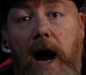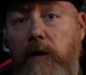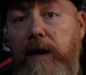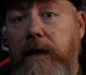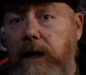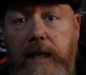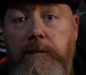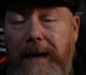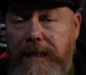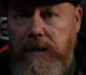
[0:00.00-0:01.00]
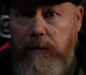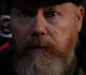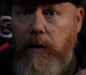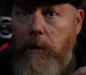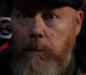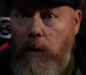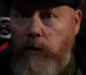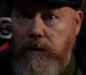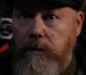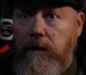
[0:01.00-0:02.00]
are in expensive
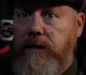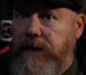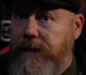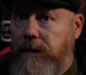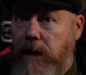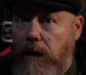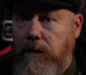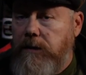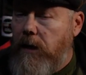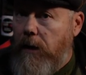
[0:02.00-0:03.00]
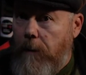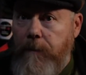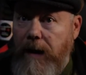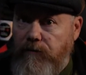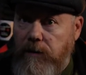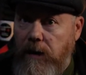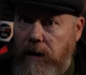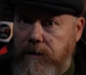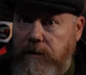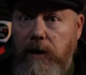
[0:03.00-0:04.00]
modern diesel cars and petrol
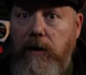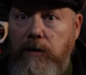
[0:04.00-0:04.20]
cars.